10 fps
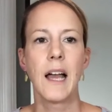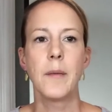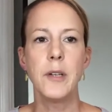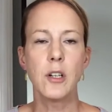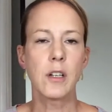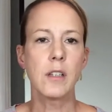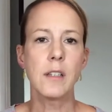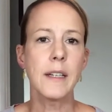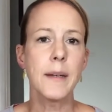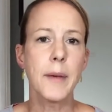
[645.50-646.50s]
I mean, you can
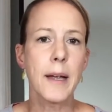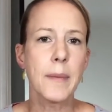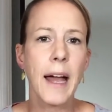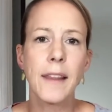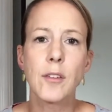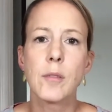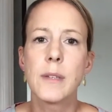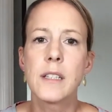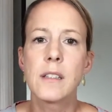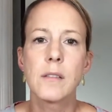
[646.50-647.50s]
see my bathroom.
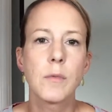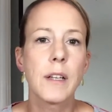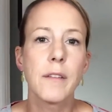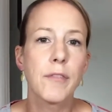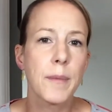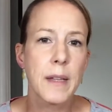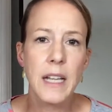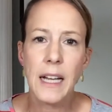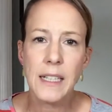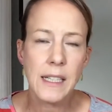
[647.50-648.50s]
It's really from the
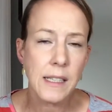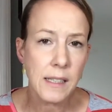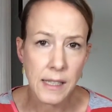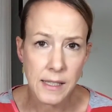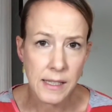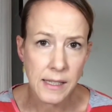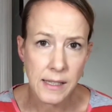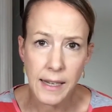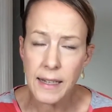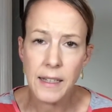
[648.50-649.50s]
1960s.
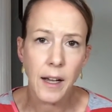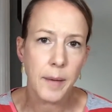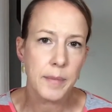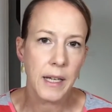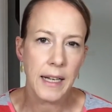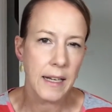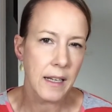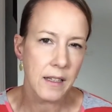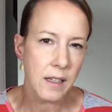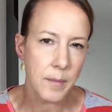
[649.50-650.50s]
I need to update it
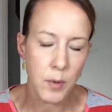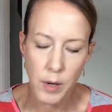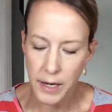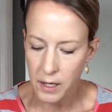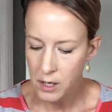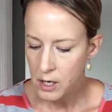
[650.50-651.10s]
at some point.